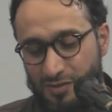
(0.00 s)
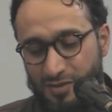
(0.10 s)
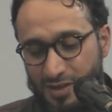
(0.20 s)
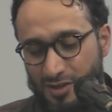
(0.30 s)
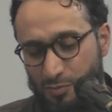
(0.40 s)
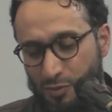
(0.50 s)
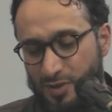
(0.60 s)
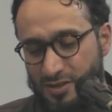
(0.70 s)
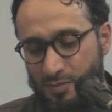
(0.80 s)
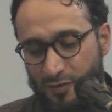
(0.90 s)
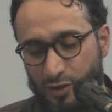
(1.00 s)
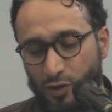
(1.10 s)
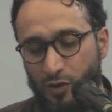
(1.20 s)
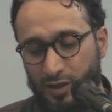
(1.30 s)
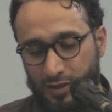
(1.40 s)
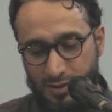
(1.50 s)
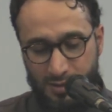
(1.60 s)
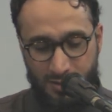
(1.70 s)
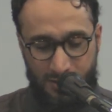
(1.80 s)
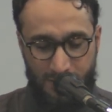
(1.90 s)
these are probably some of the
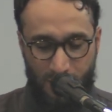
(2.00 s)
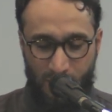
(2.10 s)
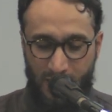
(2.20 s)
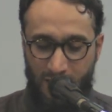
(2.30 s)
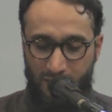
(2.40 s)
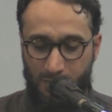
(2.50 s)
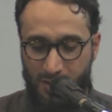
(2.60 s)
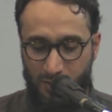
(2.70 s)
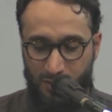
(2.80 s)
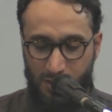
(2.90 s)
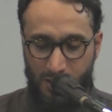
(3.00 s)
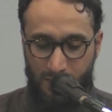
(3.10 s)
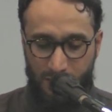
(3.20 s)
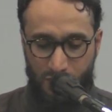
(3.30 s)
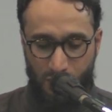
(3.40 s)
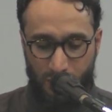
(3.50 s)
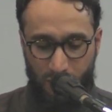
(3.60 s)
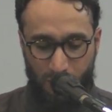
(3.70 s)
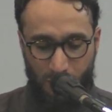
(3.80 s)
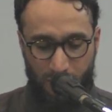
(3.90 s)
longest that we have about the
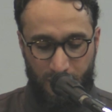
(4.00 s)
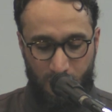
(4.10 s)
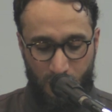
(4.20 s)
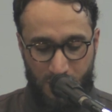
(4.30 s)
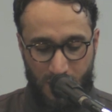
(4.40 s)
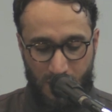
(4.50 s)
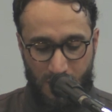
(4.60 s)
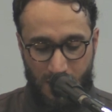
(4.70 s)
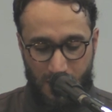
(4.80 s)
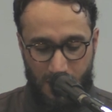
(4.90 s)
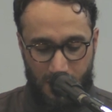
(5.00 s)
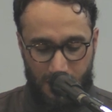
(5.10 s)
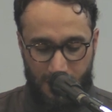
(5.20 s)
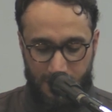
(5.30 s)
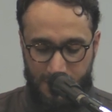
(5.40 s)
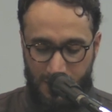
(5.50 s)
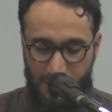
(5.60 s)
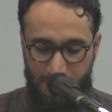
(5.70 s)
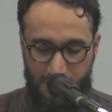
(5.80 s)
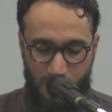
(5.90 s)
story of Prophet Musa alayhi
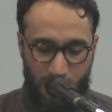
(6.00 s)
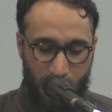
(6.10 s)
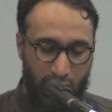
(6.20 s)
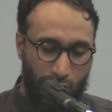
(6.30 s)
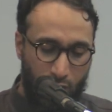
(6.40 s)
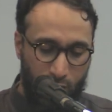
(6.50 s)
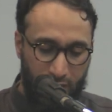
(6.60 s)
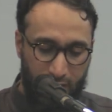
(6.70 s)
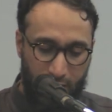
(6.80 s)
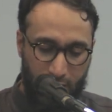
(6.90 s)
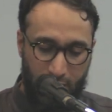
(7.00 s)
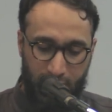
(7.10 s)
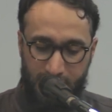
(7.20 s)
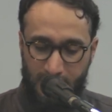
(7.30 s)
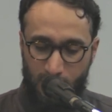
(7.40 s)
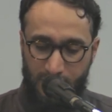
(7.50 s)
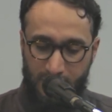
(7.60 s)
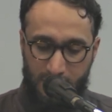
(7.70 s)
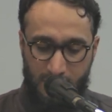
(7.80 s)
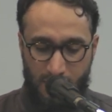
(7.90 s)
salam. So inshallah we will
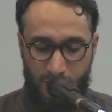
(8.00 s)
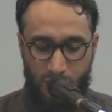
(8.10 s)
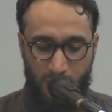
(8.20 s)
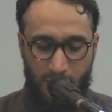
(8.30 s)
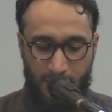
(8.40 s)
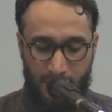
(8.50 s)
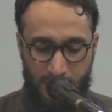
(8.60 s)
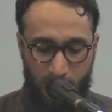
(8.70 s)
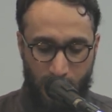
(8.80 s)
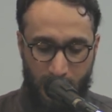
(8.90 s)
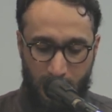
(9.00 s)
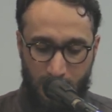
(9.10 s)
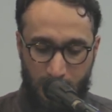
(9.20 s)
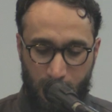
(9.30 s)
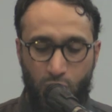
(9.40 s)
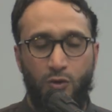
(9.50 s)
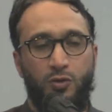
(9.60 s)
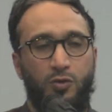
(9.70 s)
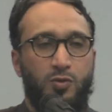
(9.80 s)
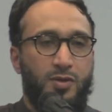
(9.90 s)
deal with it, and inshallah next week
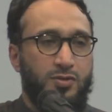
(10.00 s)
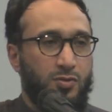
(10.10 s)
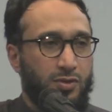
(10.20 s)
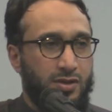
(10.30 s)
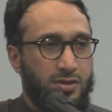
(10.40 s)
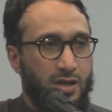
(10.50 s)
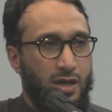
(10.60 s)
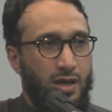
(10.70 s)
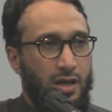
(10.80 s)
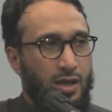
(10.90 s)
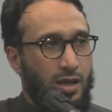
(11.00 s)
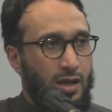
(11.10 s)
conclude with Surah